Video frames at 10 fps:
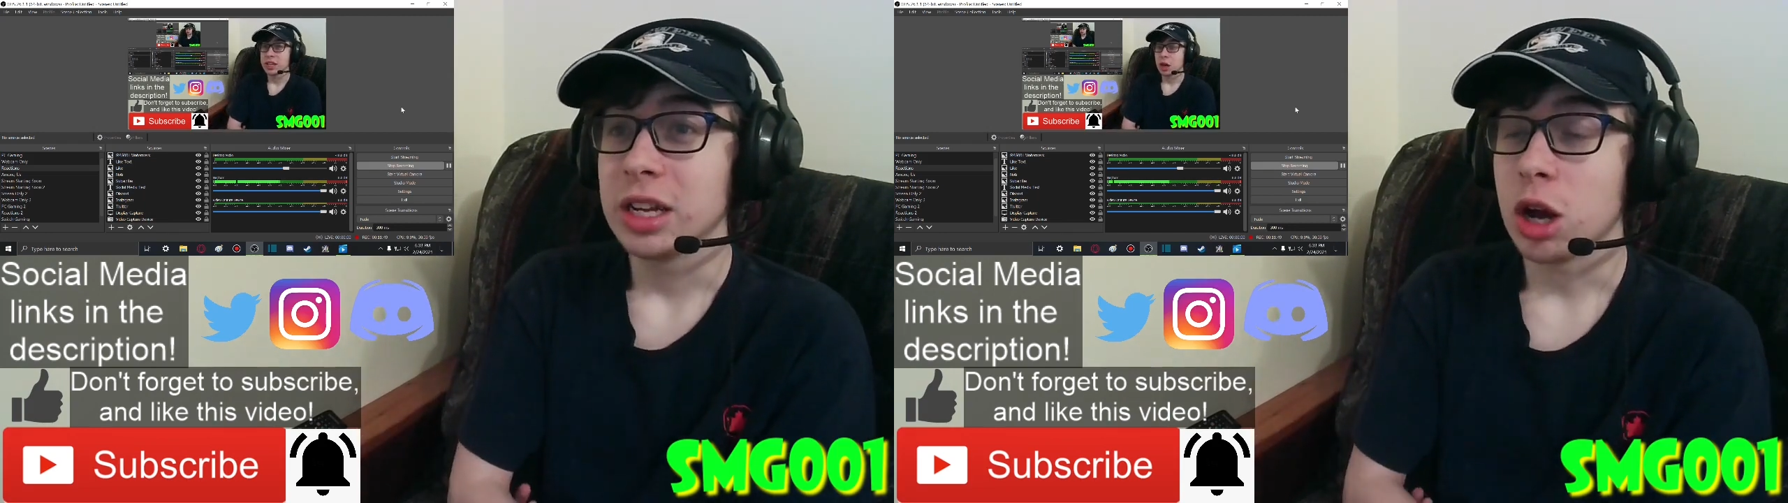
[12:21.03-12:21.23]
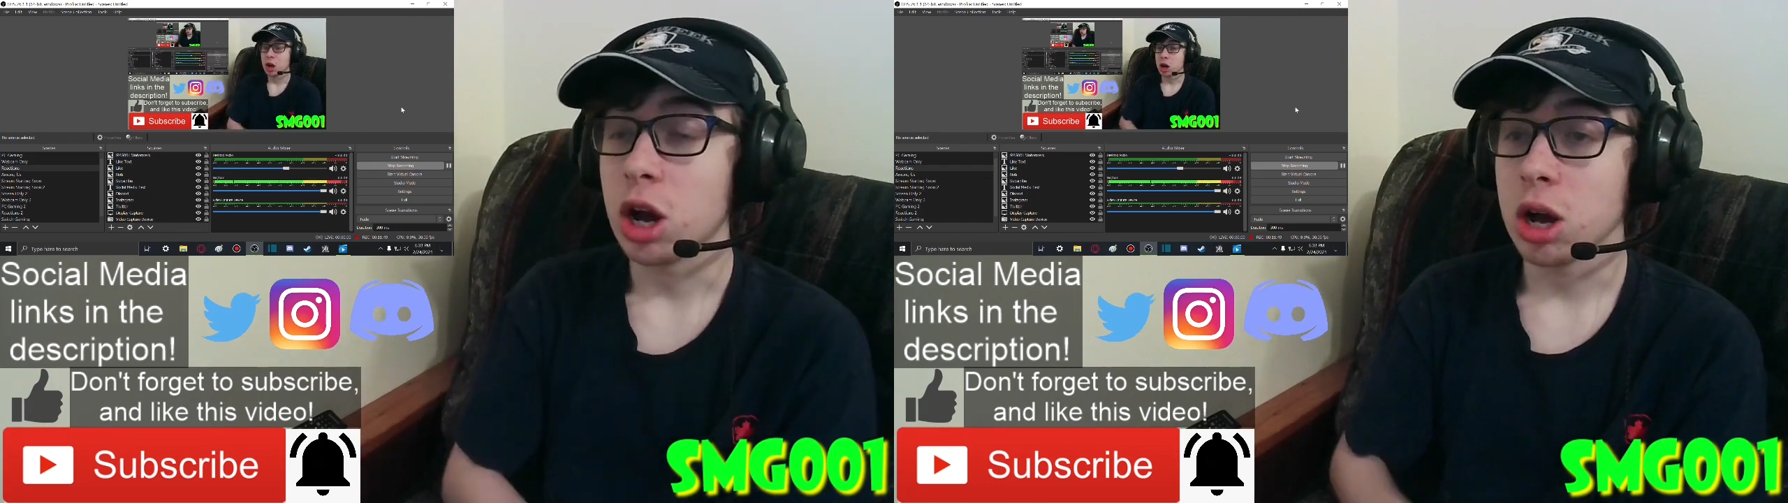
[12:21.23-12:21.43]

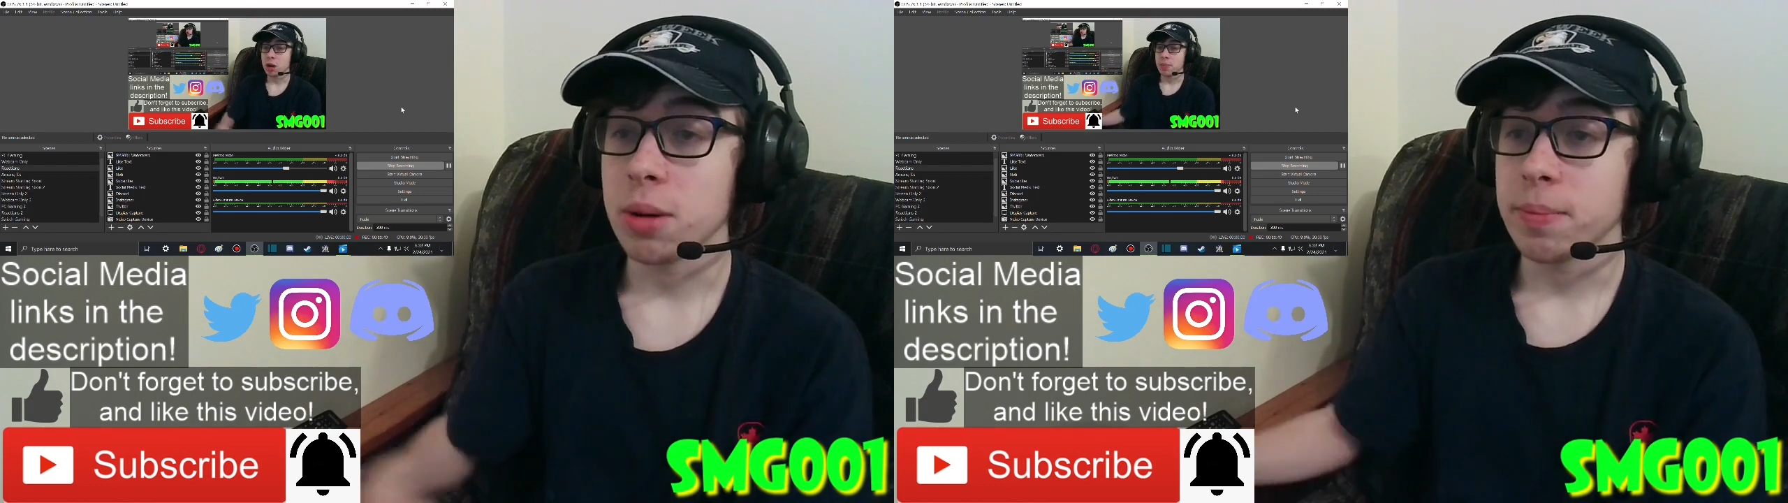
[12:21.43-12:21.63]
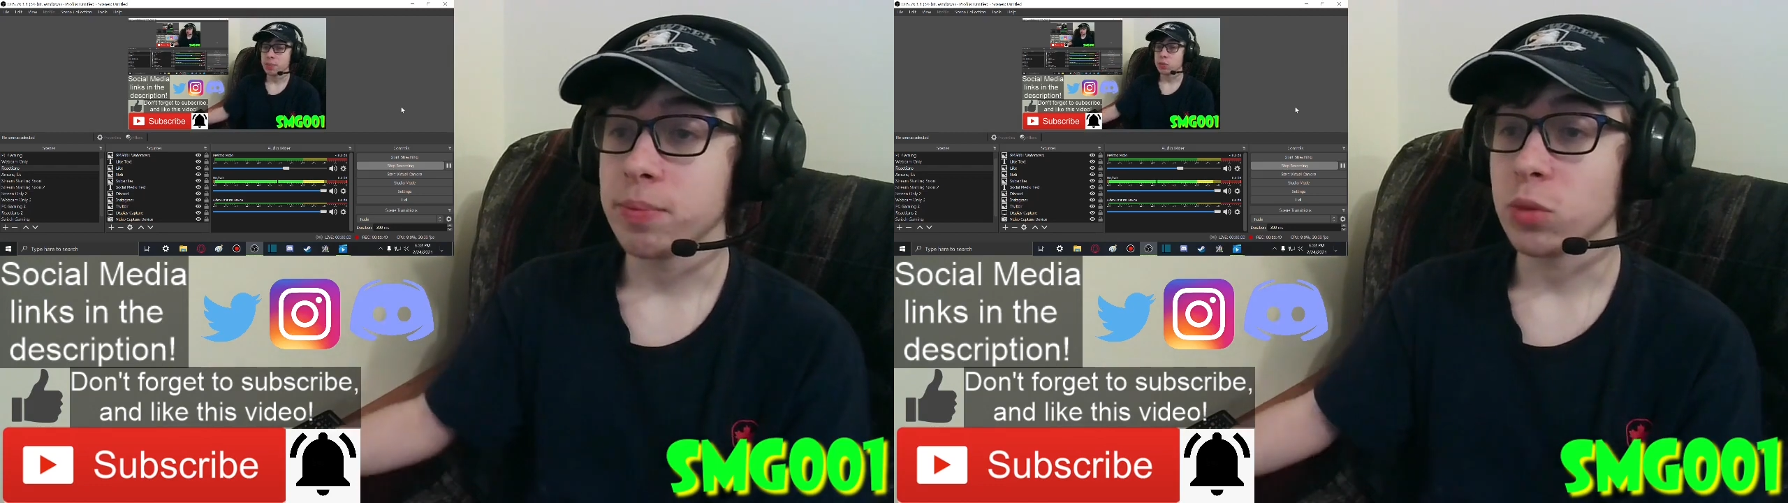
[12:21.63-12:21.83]

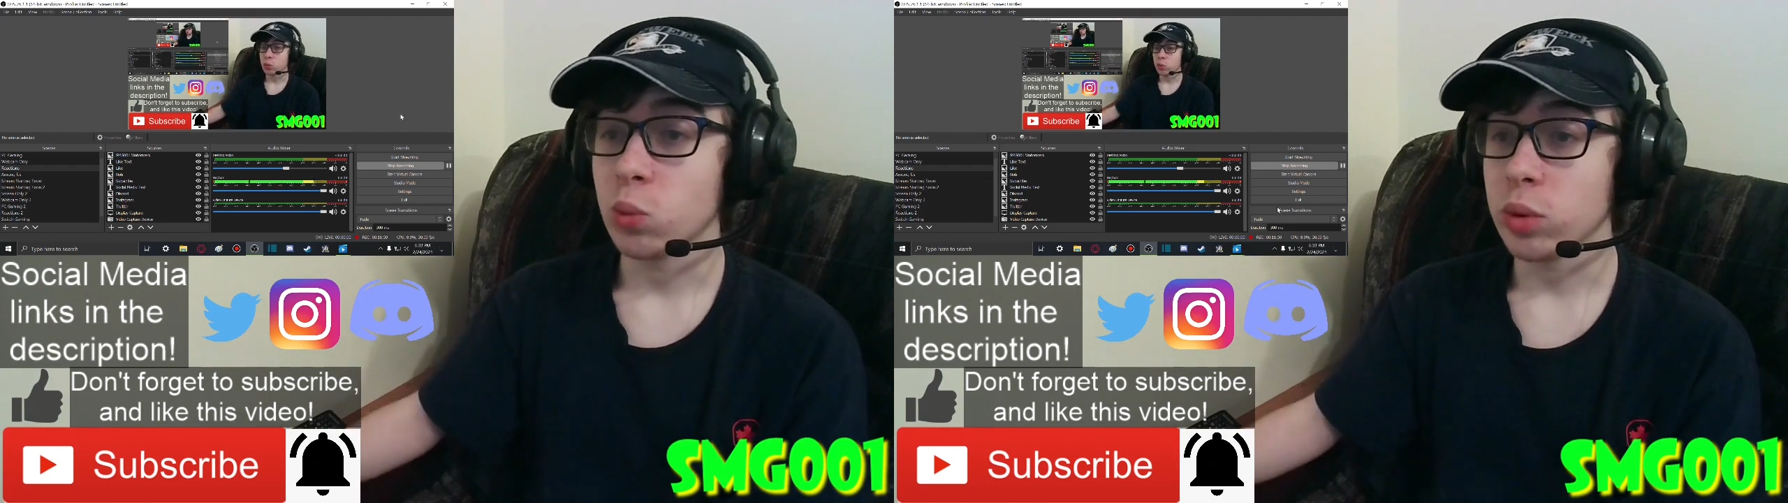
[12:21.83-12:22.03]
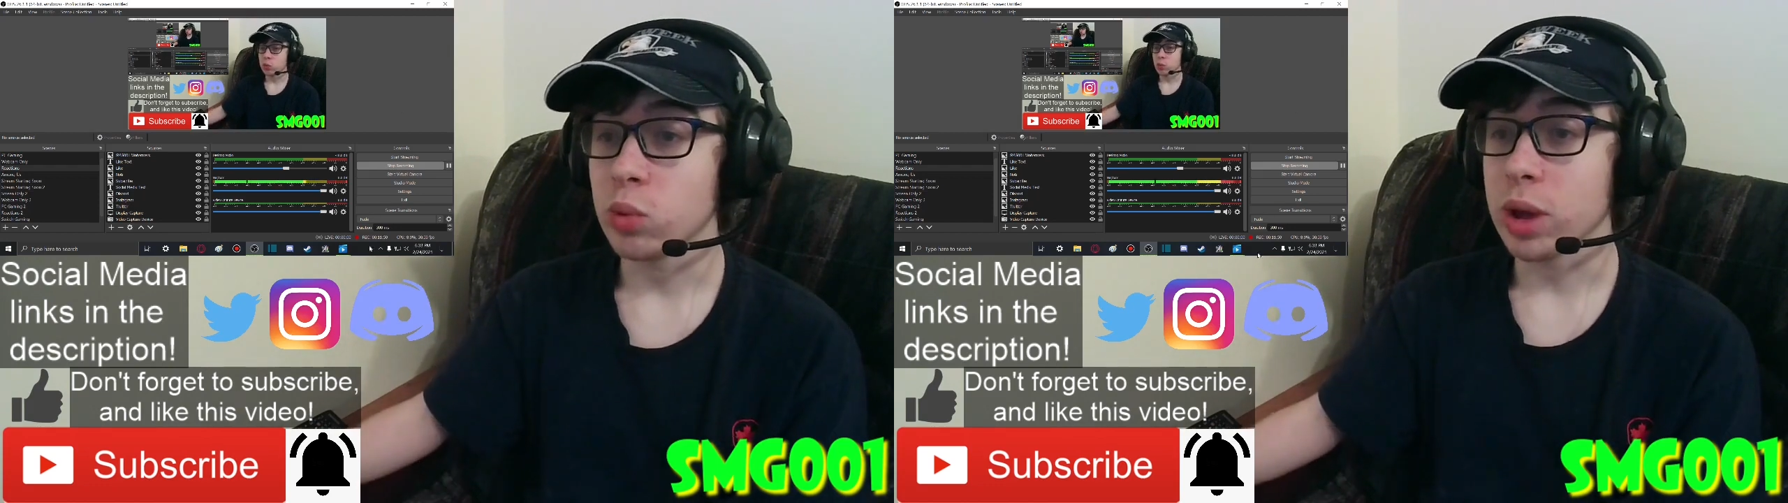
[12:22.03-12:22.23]
Um,
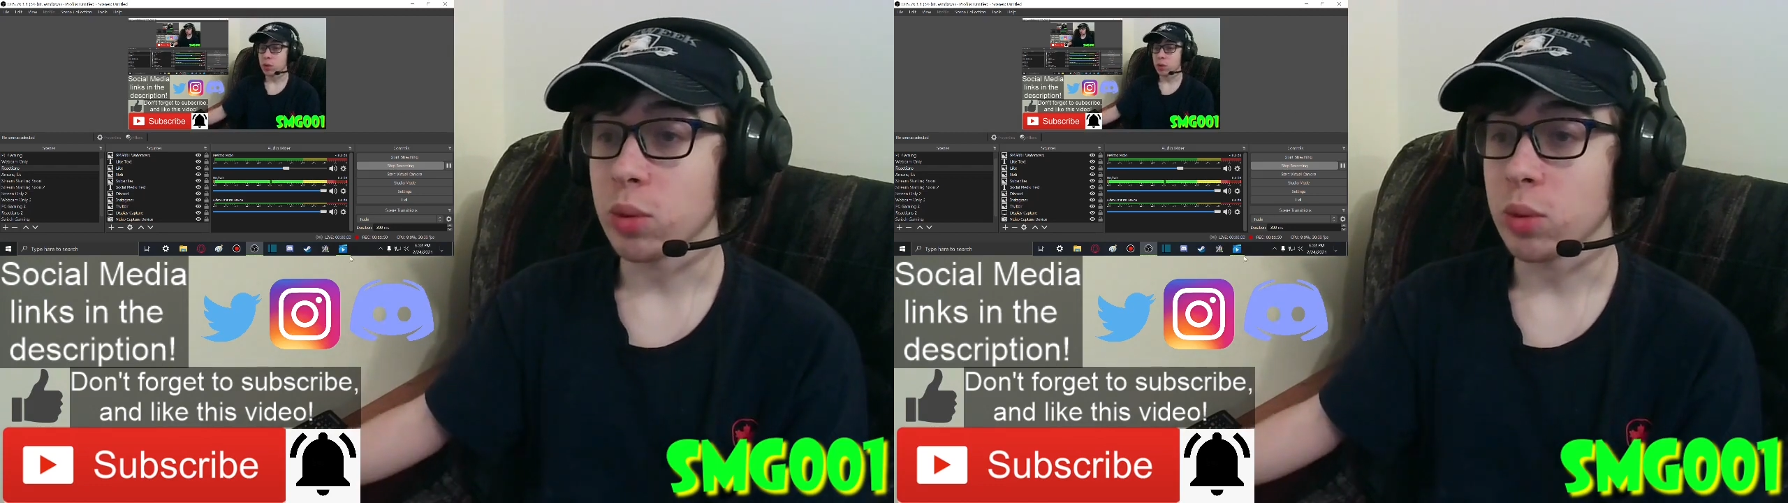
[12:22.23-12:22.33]
wait,